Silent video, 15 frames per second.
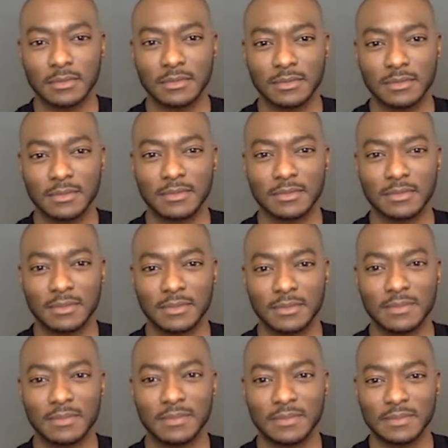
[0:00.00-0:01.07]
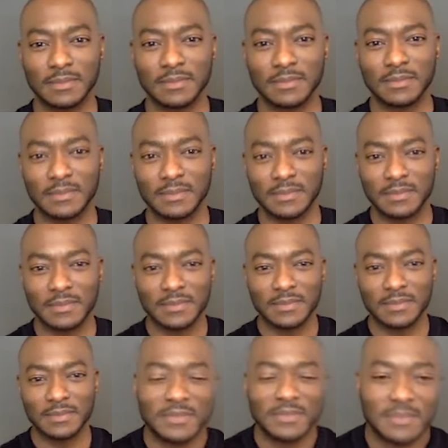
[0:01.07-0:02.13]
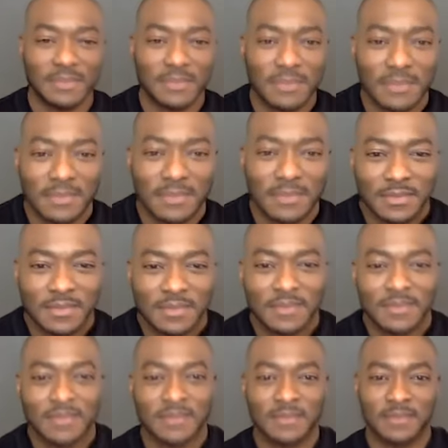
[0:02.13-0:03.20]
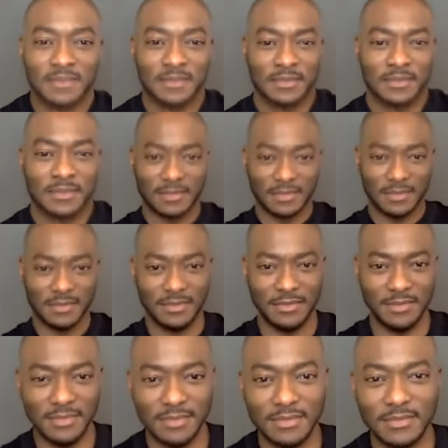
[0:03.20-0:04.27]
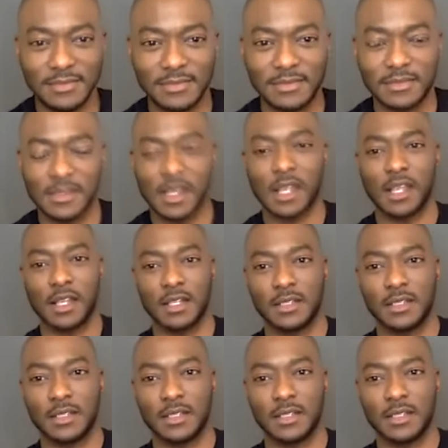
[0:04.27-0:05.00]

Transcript: The person shown says nothing.